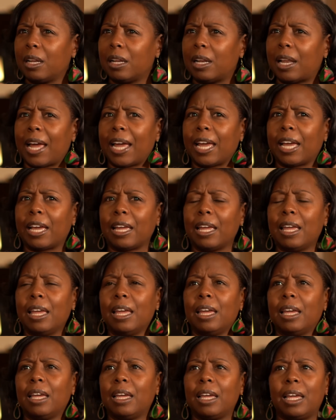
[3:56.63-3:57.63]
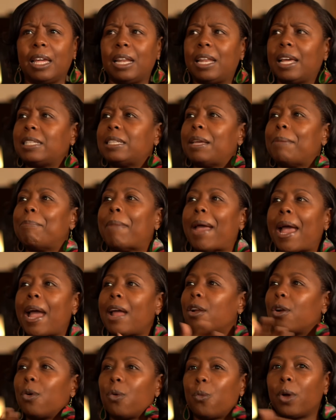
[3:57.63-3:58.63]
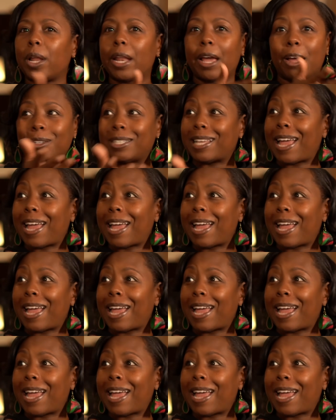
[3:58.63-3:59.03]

Like it doesn't matter what else